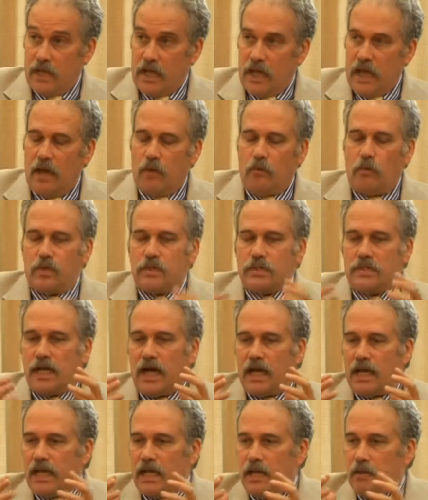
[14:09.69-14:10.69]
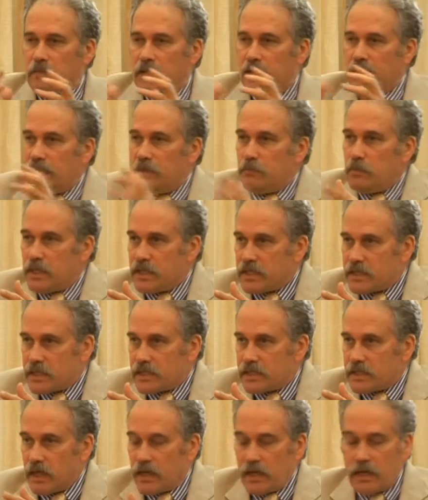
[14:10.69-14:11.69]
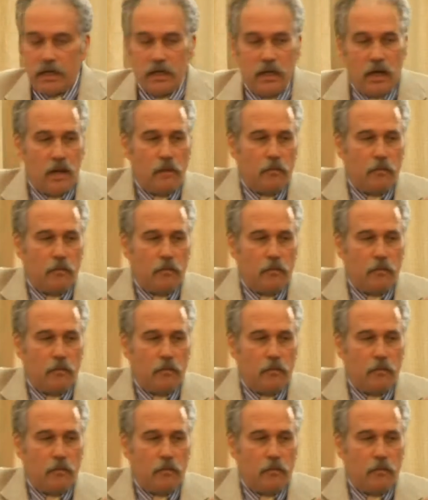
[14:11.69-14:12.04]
and was not aimed at MBSSI,